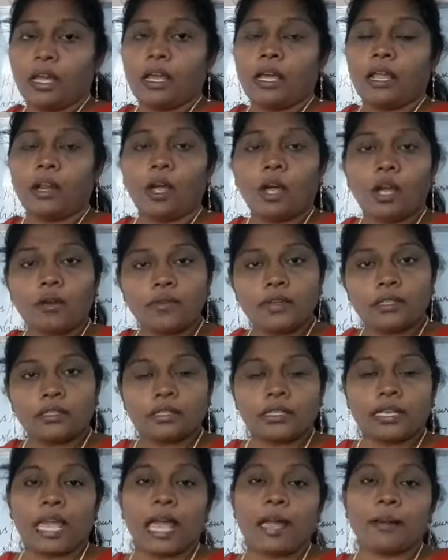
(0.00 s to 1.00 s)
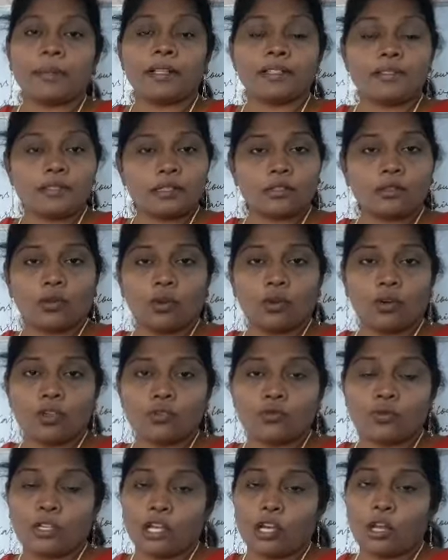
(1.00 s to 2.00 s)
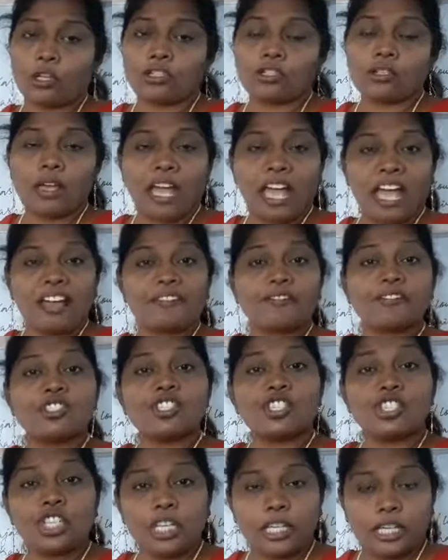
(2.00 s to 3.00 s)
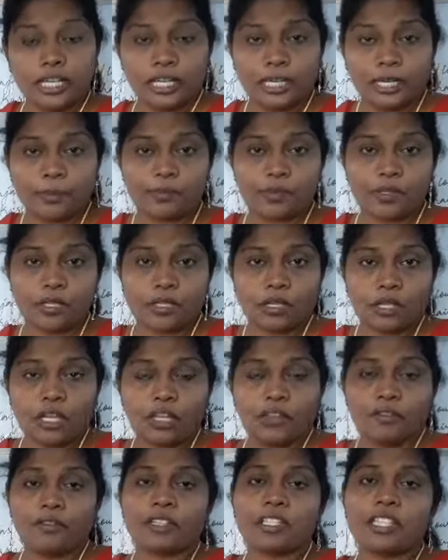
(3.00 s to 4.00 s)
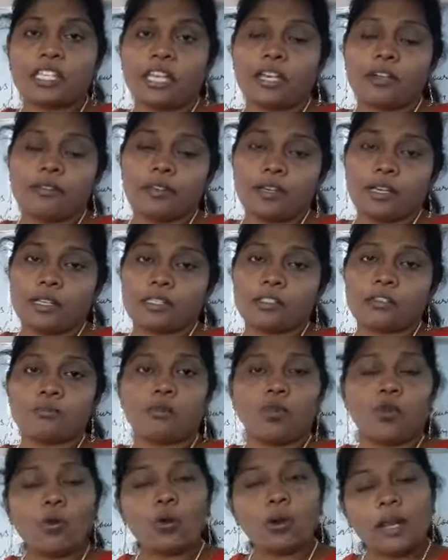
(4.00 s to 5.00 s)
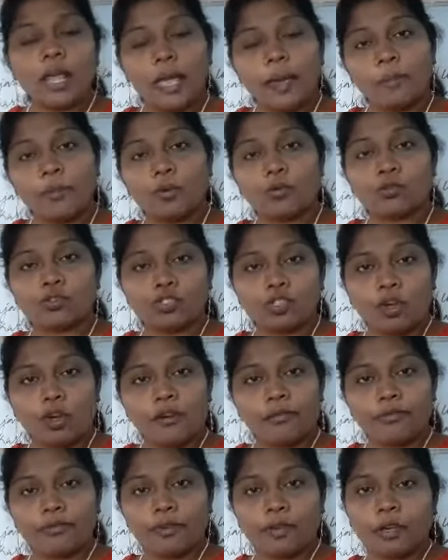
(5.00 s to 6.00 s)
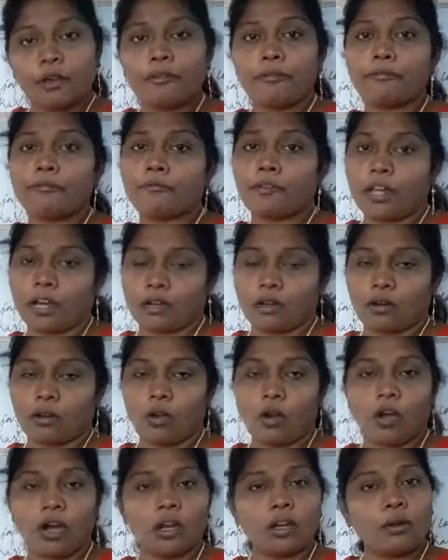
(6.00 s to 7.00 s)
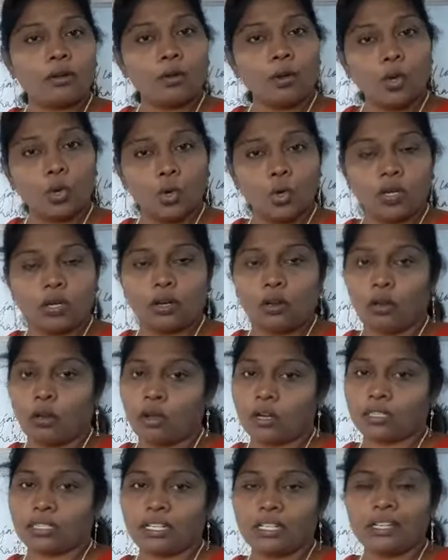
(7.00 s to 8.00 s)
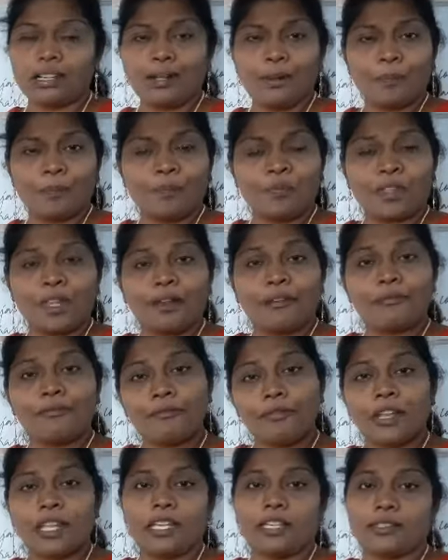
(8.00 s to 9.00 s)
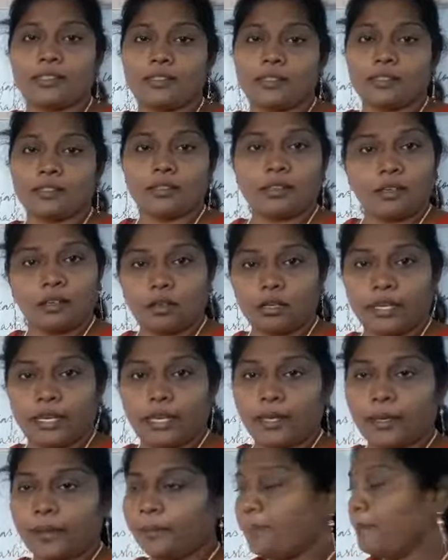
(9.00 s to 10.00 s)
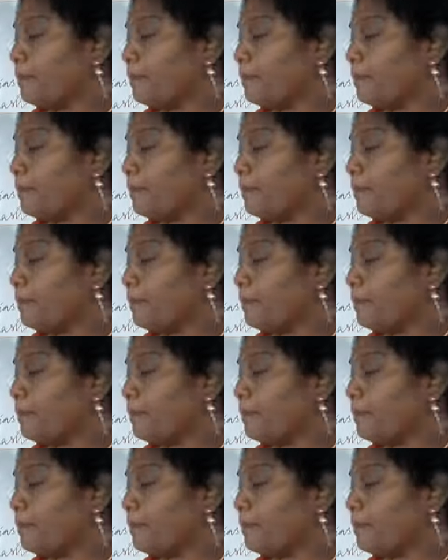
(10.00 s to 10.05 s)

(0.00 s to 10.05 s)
Along with the camels and goats, we also have sheep, which give us more amount of fur or wool or the fleece. Okay.